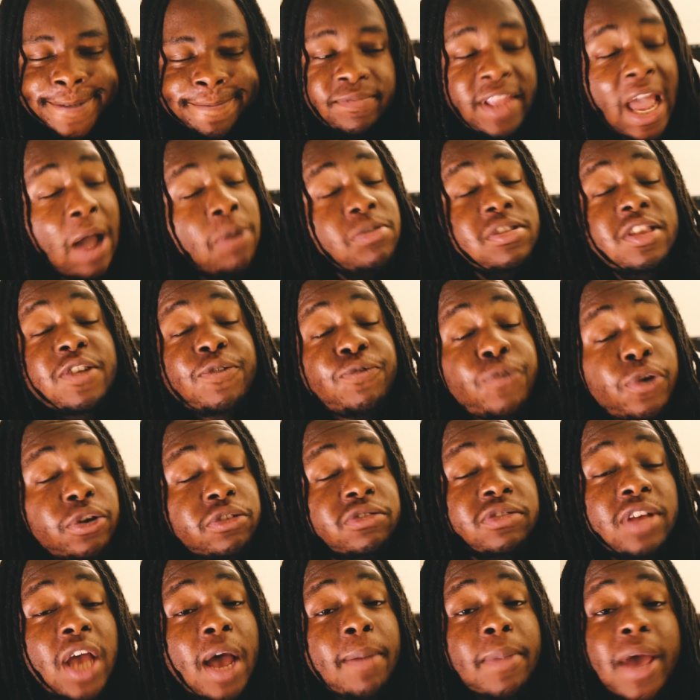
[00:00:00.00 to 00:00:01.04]
That was the
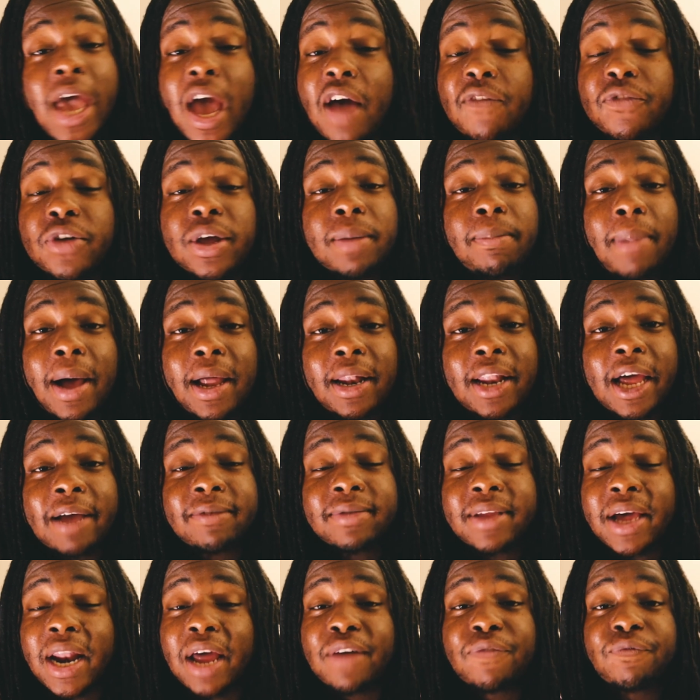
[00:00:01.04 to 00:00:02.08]
first time ever in my life
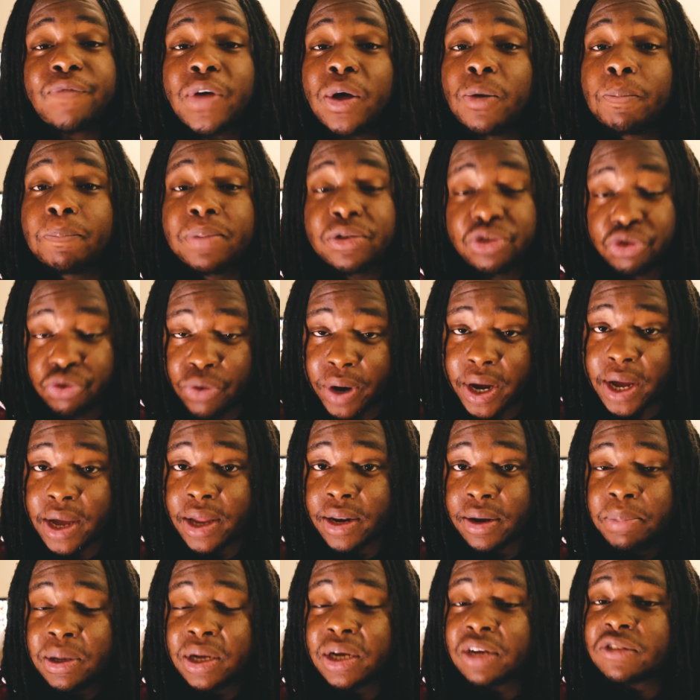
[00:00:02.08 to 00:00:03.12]
that I felt
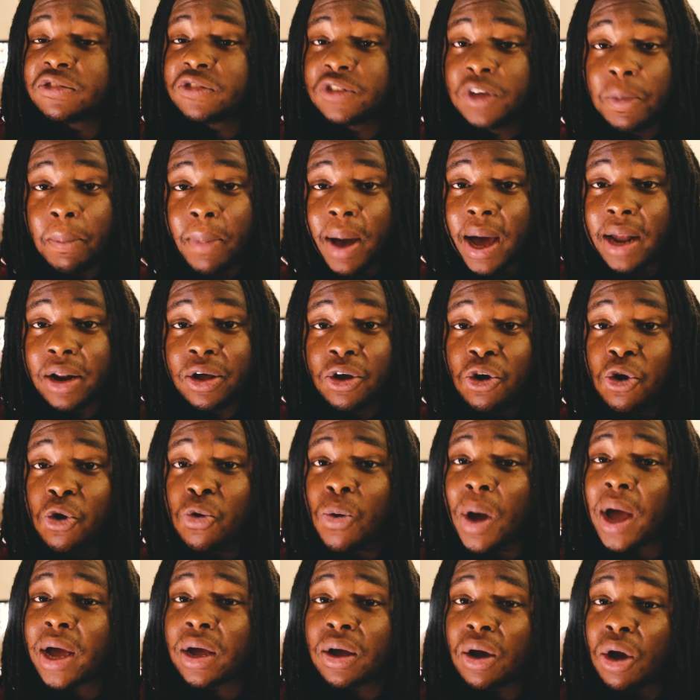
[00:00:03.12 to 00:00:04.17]
betrayed because somebody who
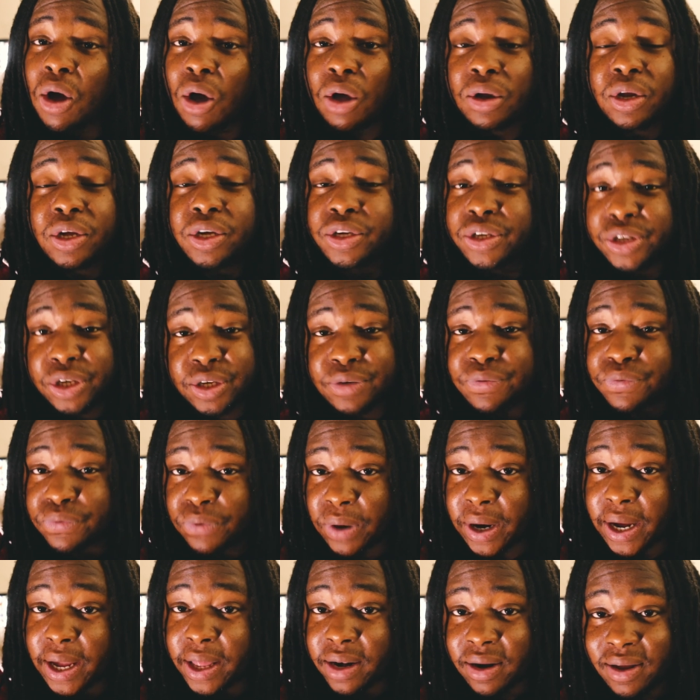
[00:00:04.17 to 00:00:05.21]
I called a good
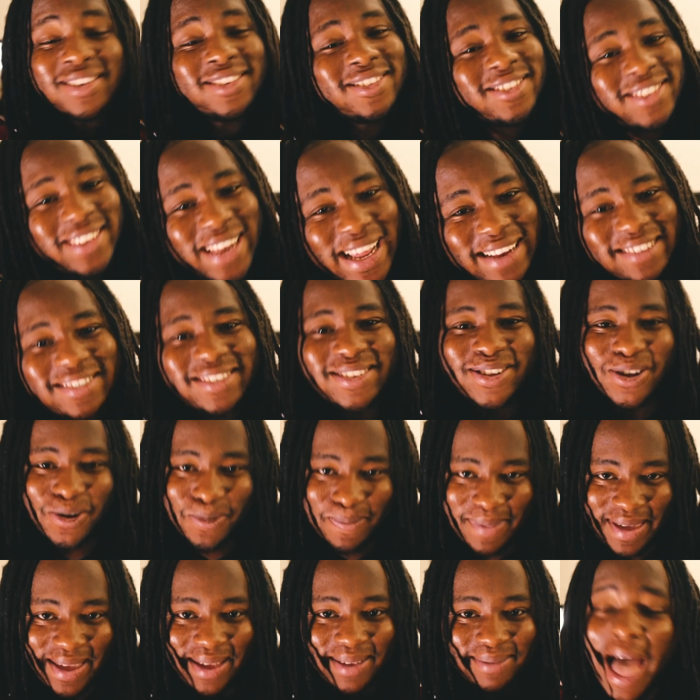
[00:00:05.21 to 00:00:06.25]
friend snitched
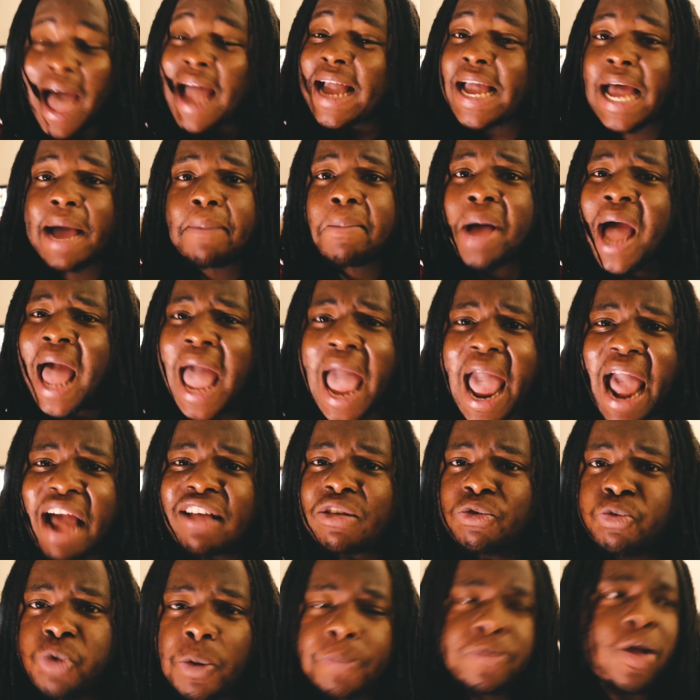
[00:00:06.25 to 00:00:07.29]
on me. I got my ass
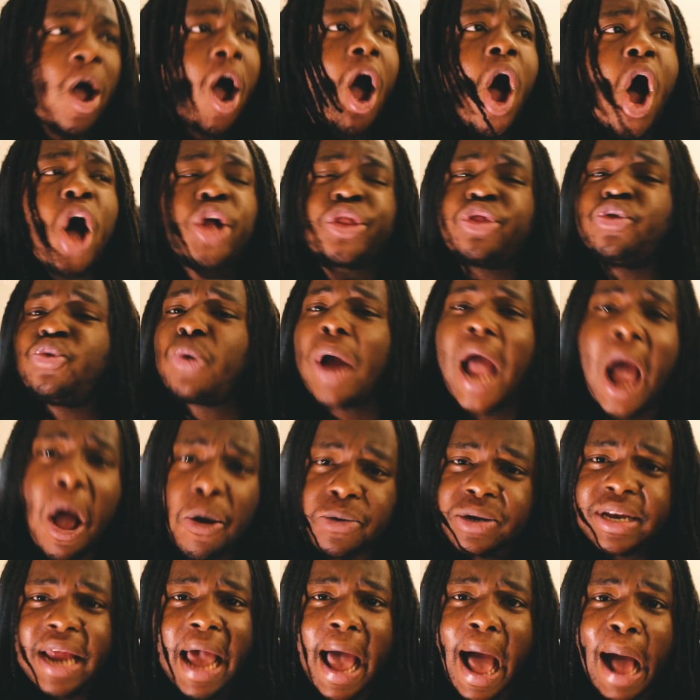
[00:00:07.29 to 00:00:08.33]
whooped all
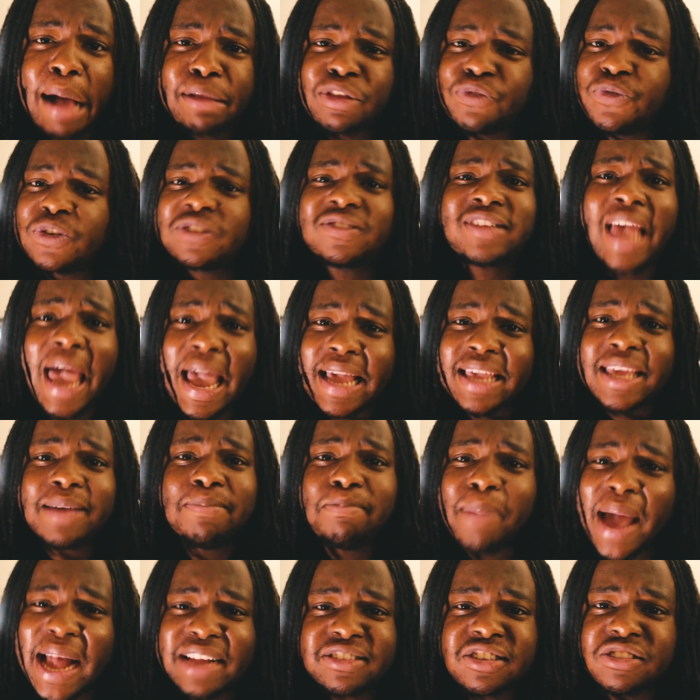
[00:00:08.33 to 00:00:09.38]
throughout the house for taking
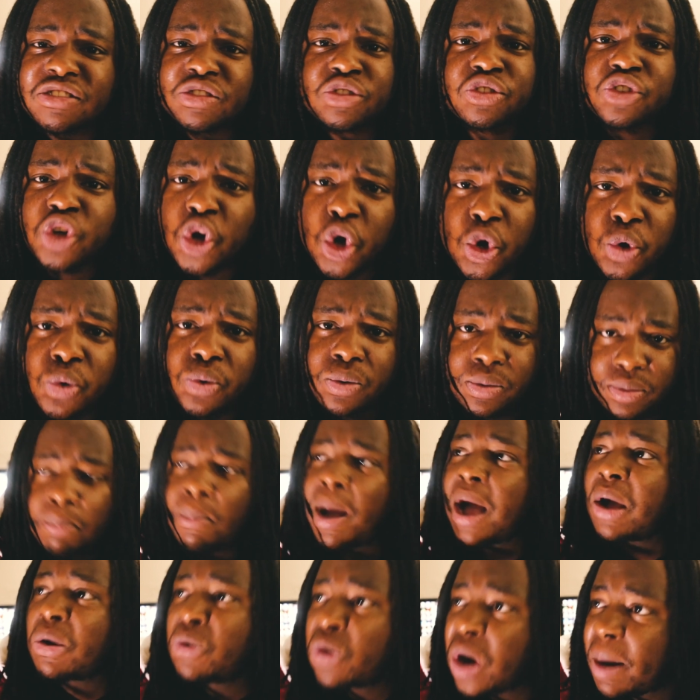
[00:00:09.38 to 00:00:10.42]
matches to school.
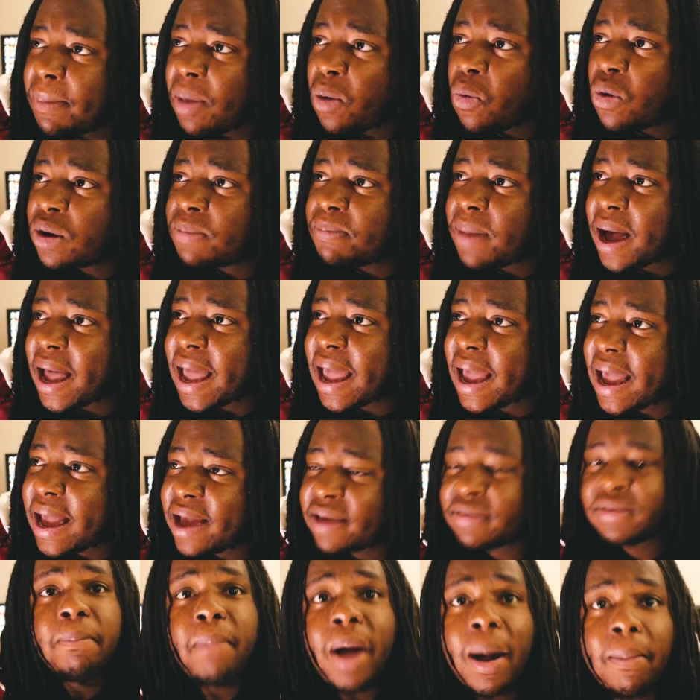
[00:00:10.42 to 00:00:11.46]
My grandma whooped my
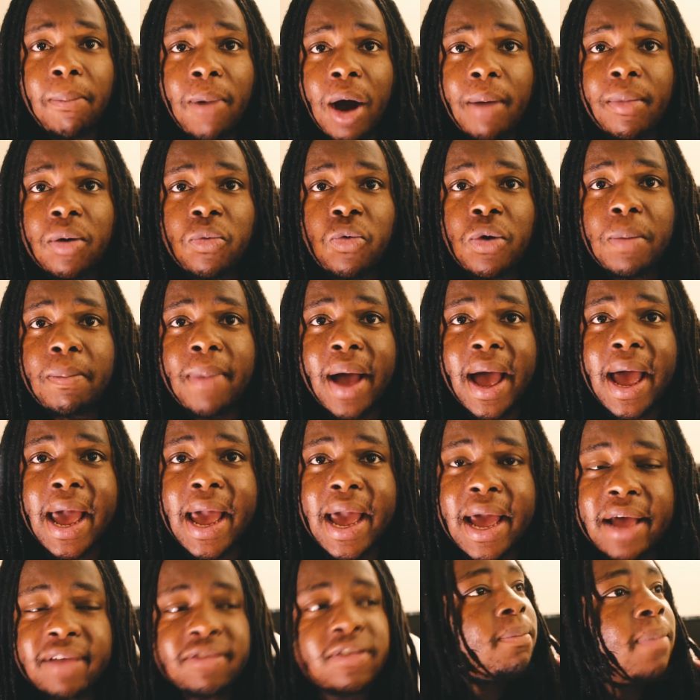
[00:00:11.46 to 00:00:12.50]
ass, my mama whooped my
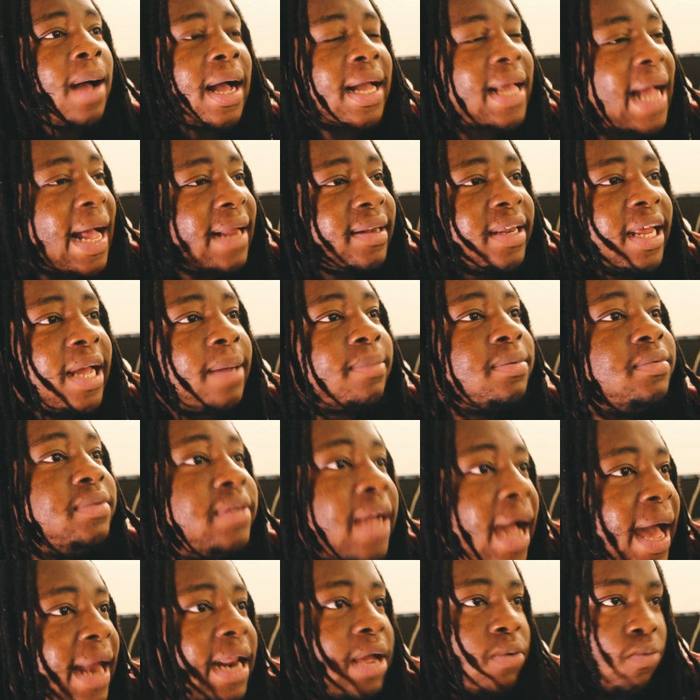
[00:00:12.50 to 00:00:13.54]
ass, my god
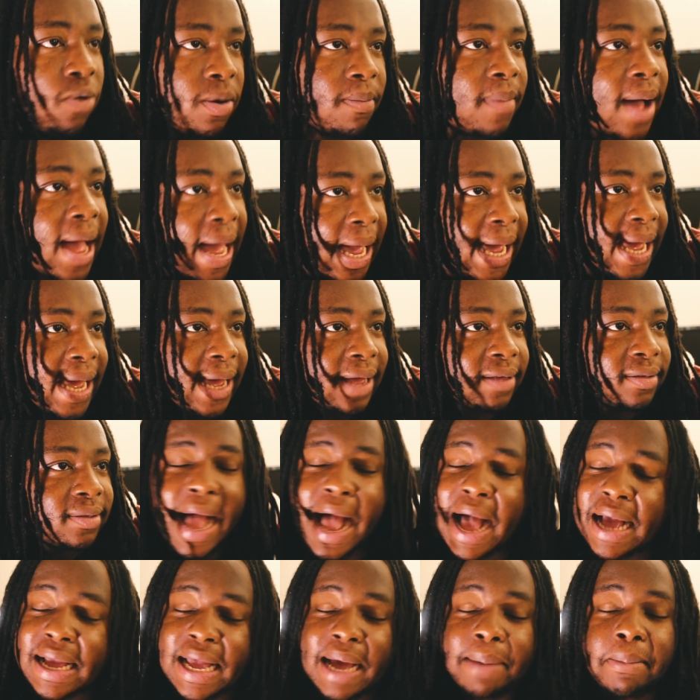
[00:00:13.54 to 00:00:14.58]
daddy whooped my ass.
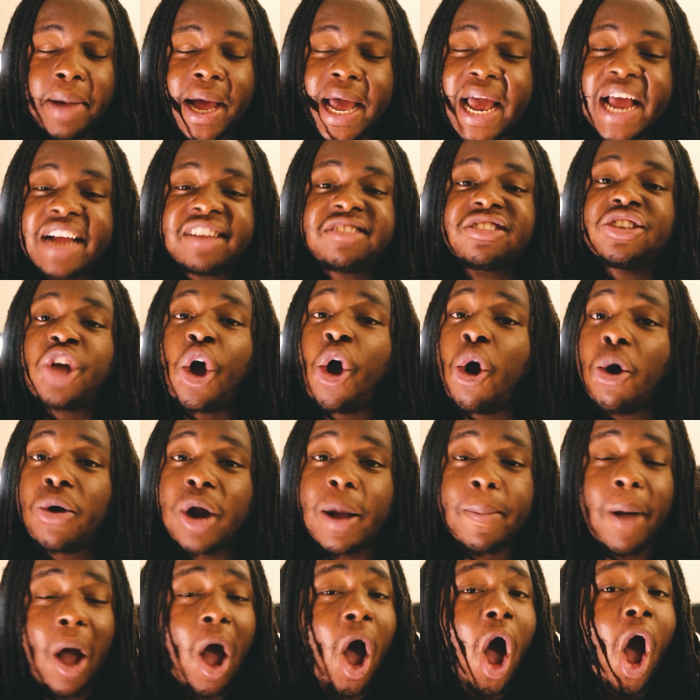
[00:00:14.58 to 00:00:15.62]
I got my ass told
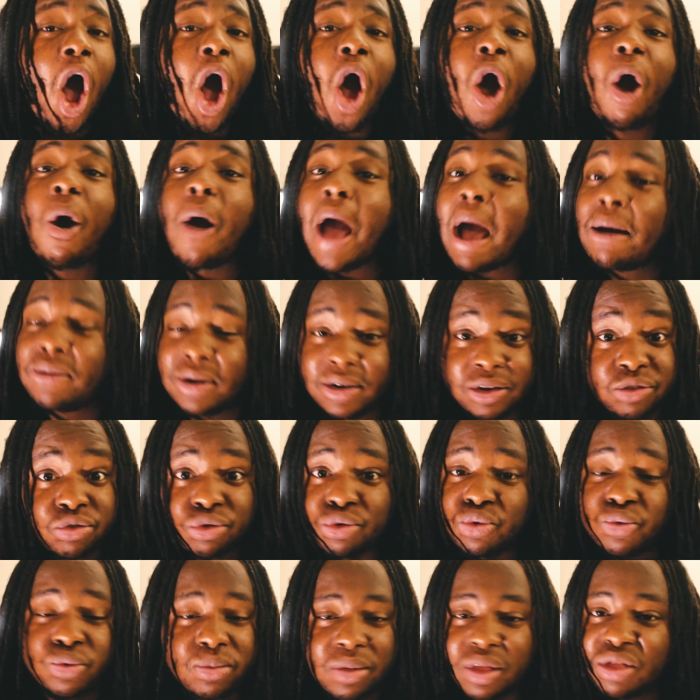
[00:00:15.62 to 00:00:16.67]
up all out the,
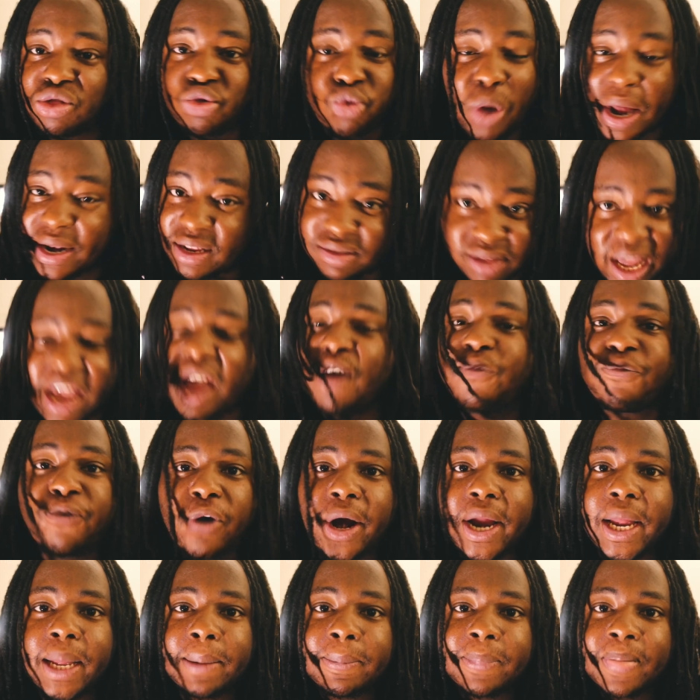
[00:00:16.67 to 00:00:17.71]
the
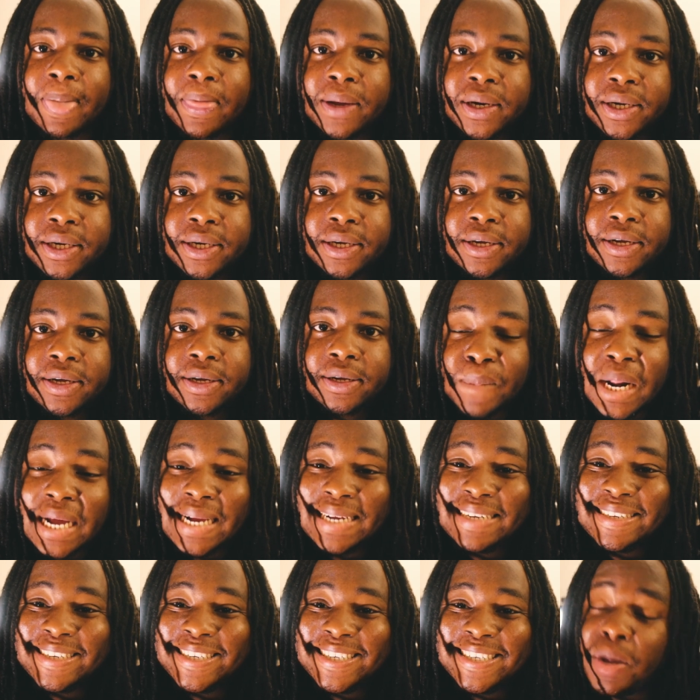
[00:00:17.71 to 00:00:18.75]
frame.
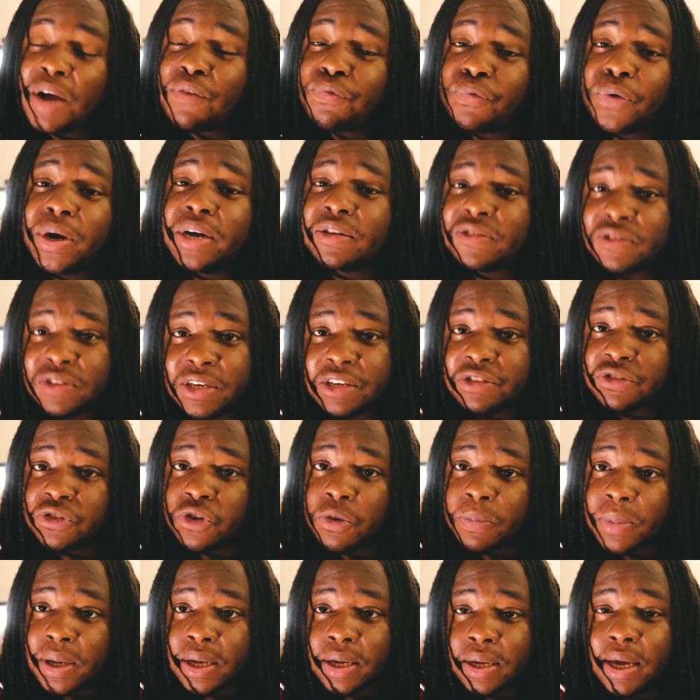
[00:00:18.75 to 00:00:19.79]
My friend snitched
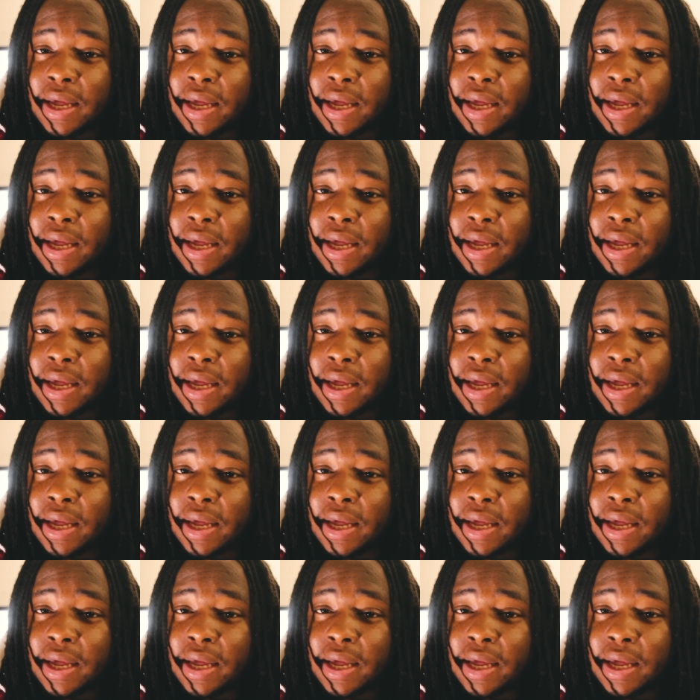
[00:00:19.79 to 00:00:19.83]
on me.